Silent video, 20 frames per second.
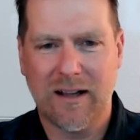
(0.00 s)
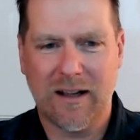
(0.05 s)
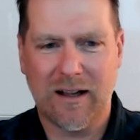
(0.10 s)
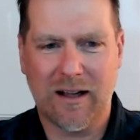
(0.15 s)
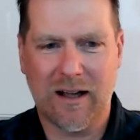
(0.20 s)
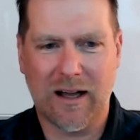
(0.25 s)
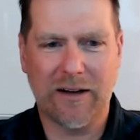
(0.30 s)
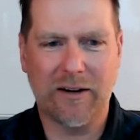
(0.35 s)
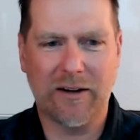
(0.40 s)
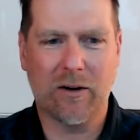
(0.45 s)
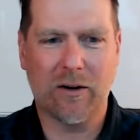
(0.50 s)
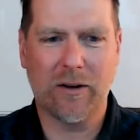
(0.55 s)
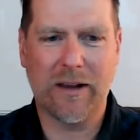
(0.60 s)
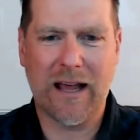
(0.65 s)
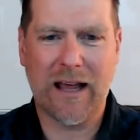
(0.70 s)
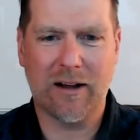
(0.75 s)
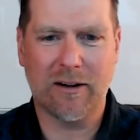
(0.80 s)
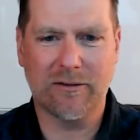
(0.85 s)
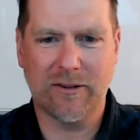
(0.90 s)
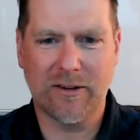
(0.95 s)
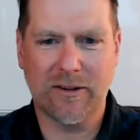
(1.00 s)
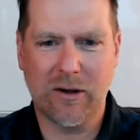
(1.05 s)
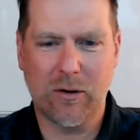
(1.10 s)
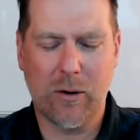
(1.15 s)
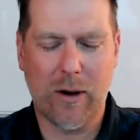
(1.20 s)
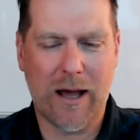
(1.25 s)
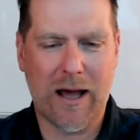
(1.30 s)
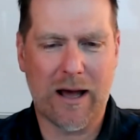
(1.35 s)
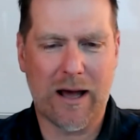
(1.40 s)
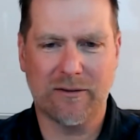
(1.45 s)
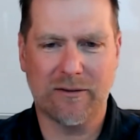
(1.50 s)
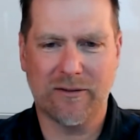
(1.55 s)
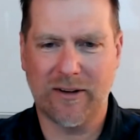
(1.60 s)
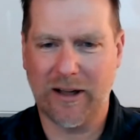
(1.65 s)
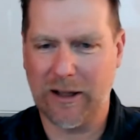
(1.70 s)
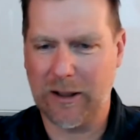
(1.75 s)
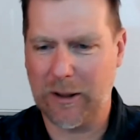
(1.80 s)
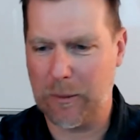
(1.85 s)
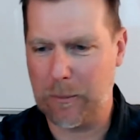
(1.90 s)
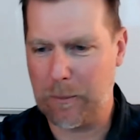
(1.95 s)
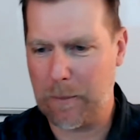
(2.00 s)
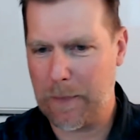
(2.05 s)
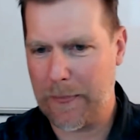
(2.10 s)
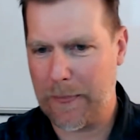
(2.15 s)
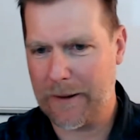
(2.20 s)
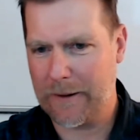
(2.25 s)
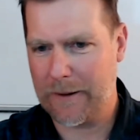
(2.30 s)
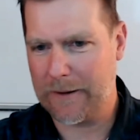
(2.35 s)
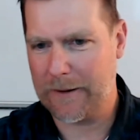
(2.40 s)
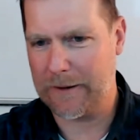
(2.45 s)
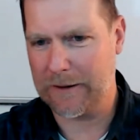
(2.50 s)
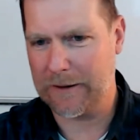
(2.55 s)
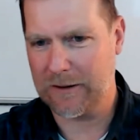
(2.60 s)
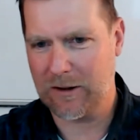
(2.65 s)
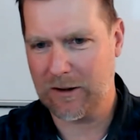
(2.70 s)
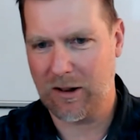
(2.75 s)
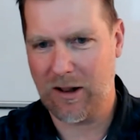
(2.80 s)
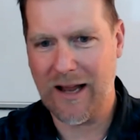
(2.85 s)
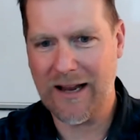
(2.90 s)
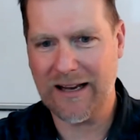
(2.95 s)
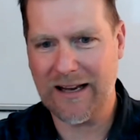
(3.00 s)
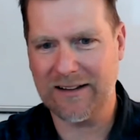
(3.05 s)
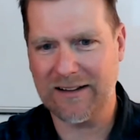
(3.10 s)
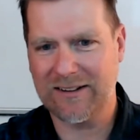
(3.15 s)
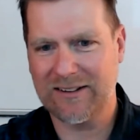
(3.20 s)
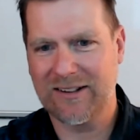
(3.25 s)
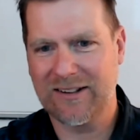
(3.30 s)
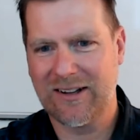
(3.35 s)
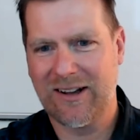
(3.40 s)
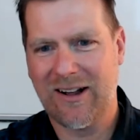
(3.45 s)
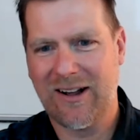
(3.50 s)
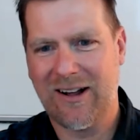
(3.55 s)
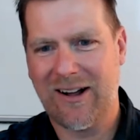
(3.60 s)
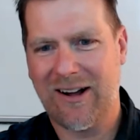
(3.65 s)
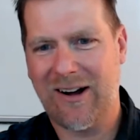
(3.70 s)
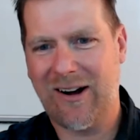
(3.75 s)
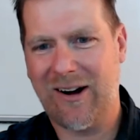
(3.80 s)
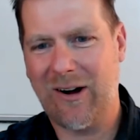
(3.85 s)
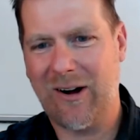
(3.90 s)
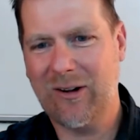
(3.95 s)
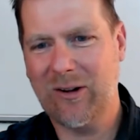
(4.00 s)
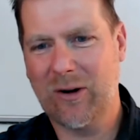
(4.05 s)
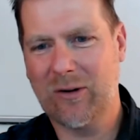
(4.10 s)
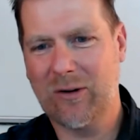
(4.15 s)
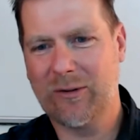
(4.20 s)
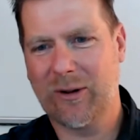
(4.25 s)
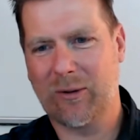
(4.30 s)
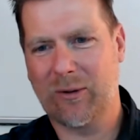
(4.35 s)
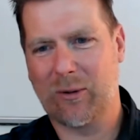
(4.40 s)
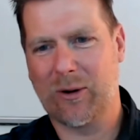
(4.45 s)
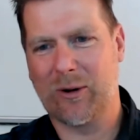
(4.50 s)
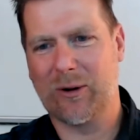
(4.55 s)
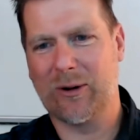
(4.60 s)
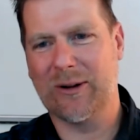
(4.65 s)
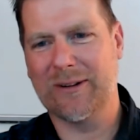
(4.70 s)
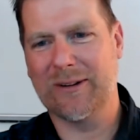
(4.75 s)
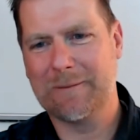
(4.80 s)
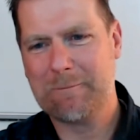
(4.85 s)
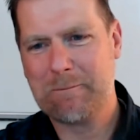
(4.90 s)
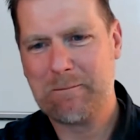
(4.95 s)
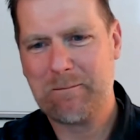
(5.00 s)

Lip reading: I know you have clients all over the world.